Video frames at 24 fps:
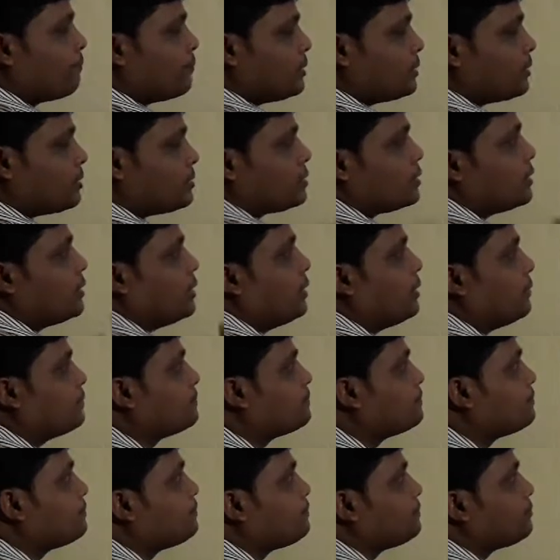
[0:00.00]
Just see.
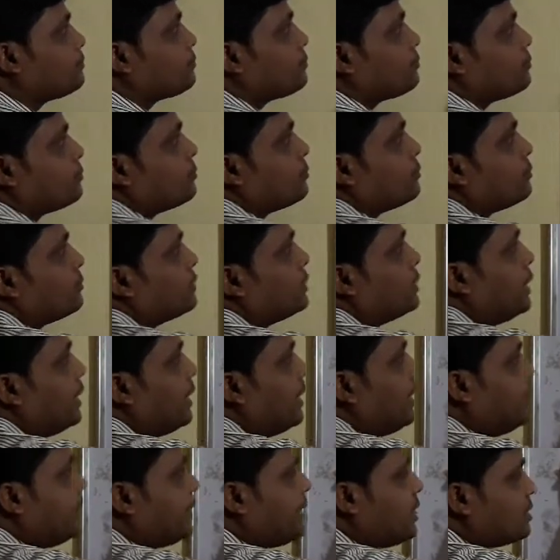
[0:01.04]

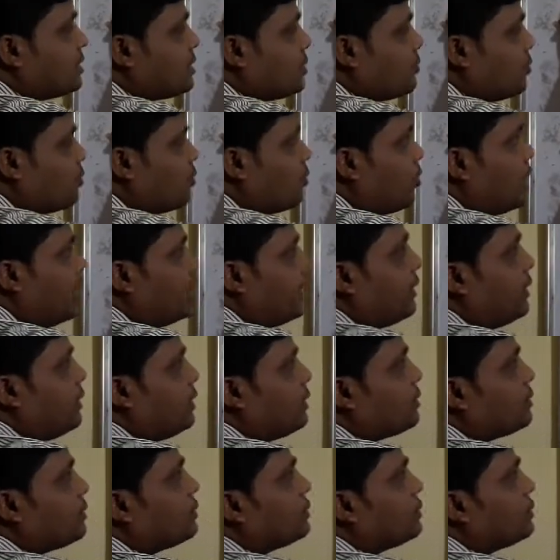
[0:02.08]
In case of while,